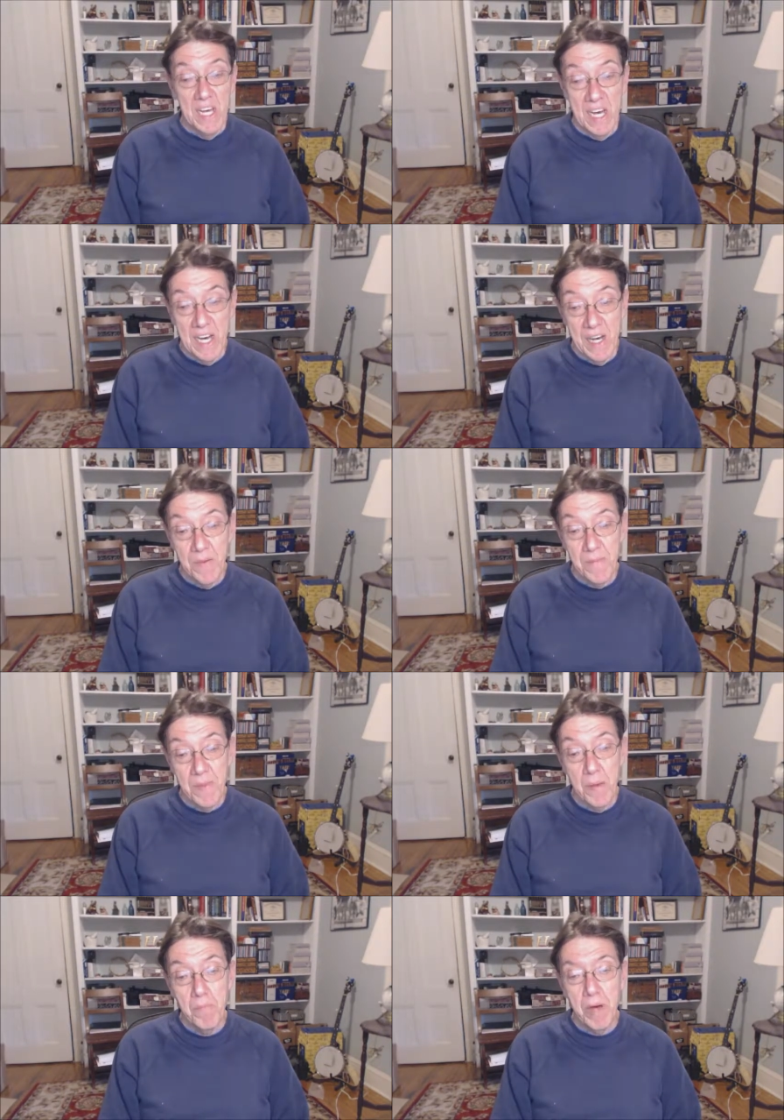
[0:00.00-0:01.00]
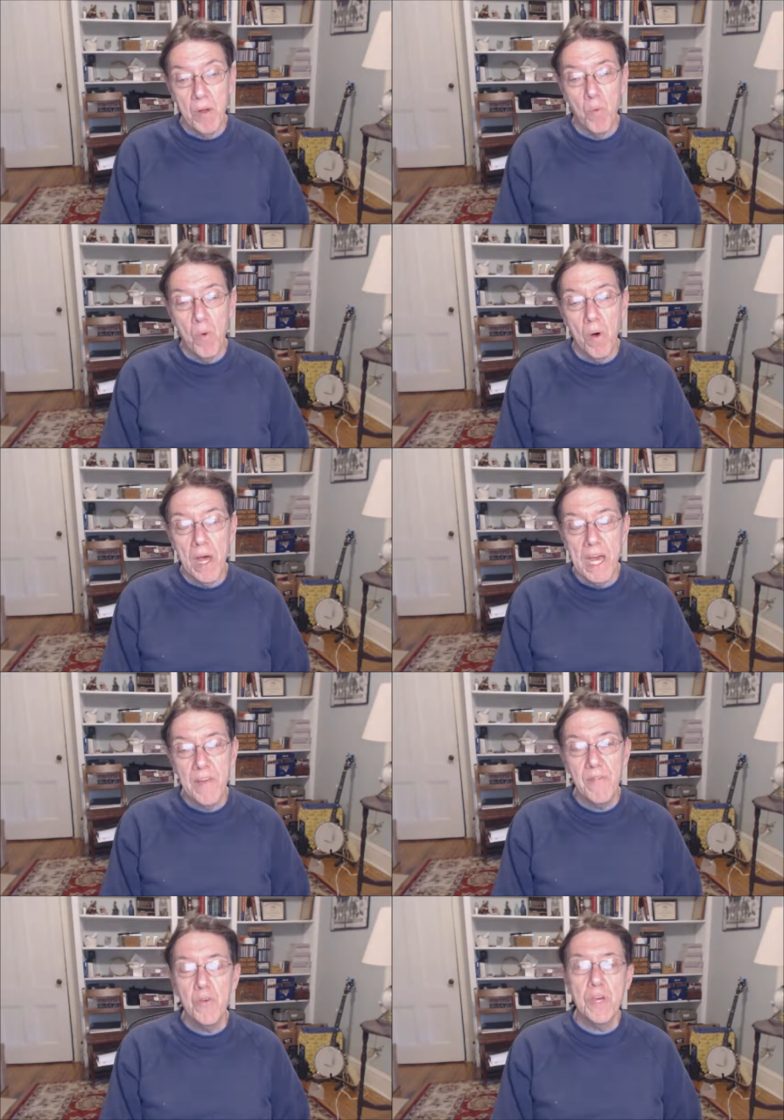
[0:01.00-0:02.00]
Um, but
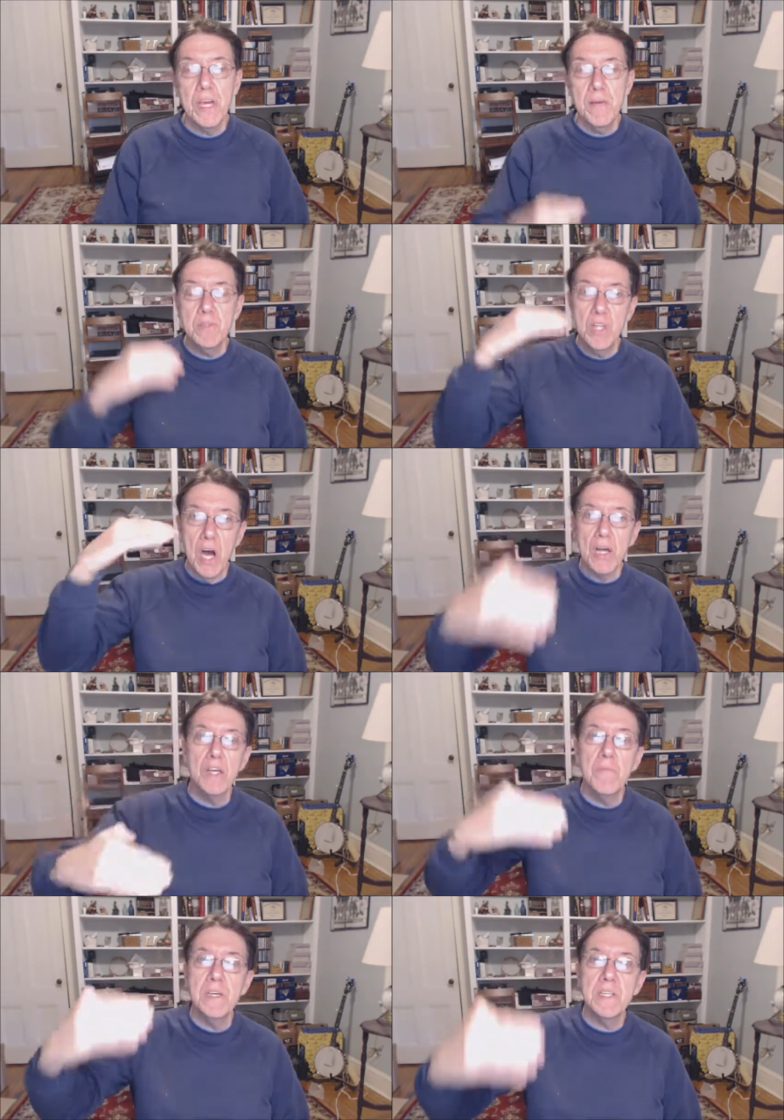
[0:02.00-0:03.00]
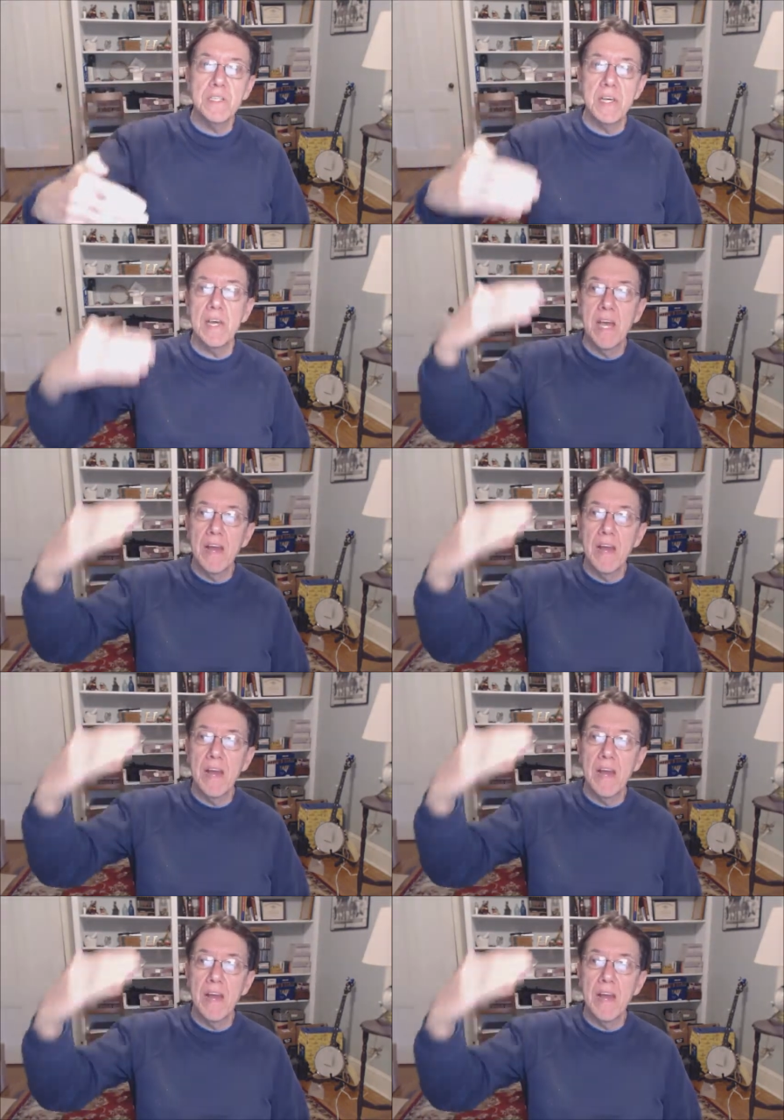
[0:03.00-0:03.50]
if you keep documenting